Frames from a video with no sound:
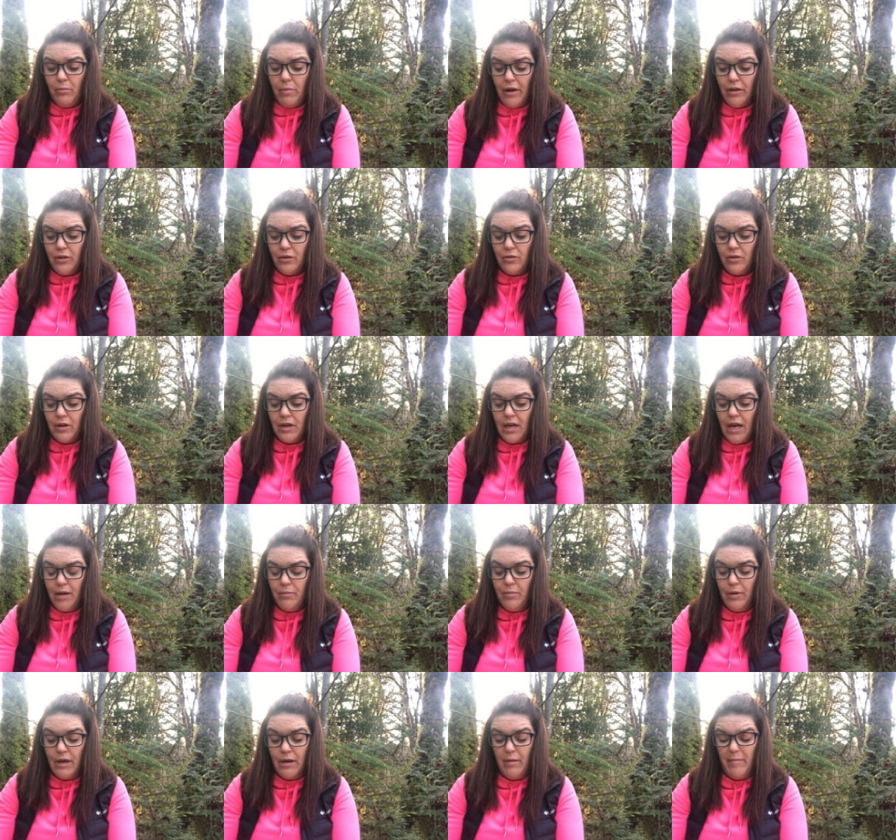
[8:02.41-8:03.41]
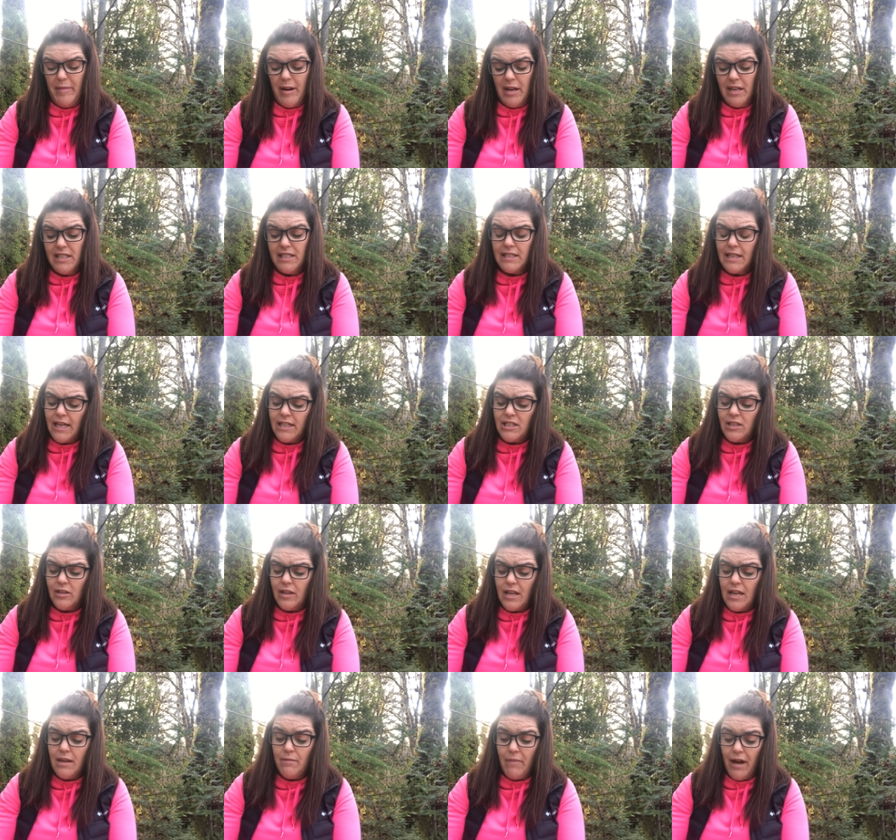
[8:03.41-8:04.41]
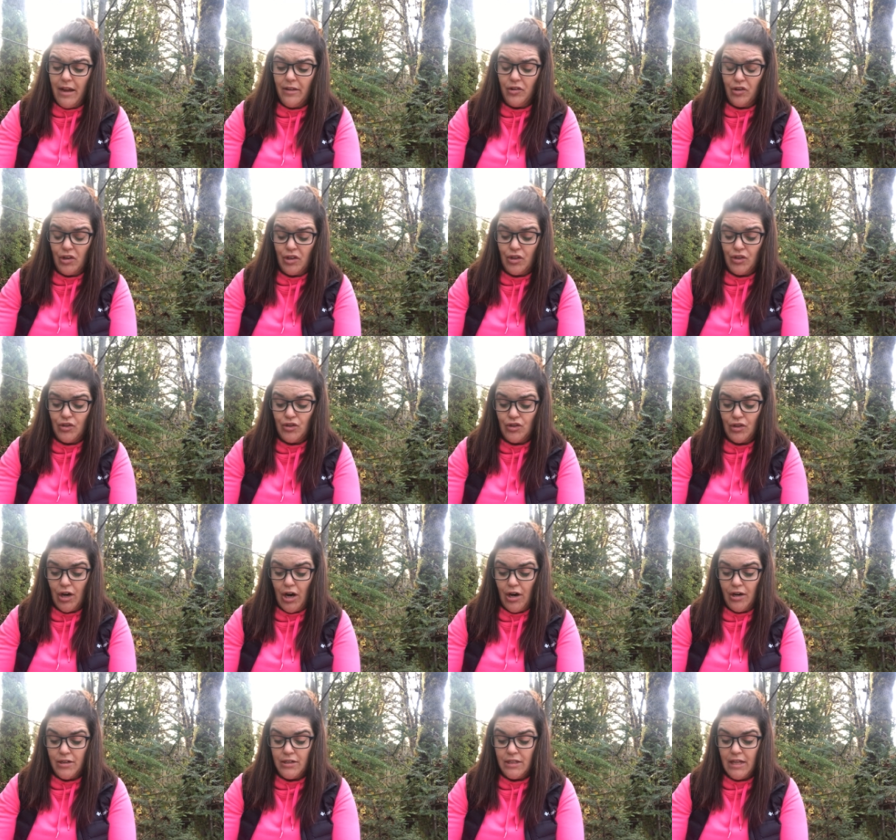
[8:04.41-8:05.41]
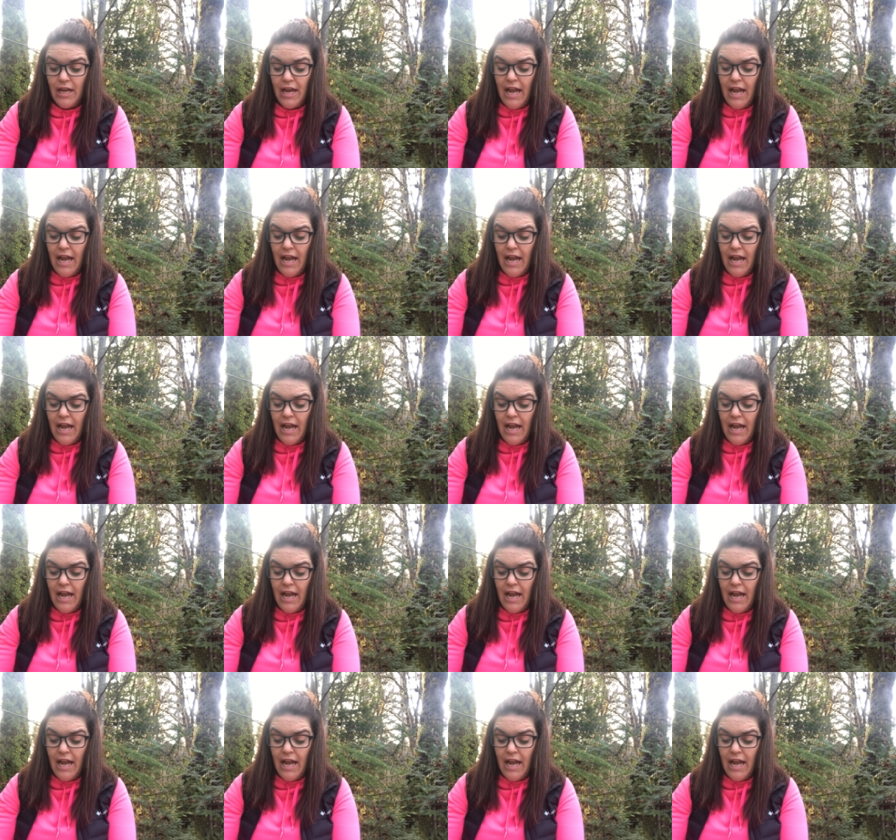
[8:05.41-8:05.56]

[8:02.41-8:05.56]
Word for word: Pellegrina had put him on his side so that he might look at the stars.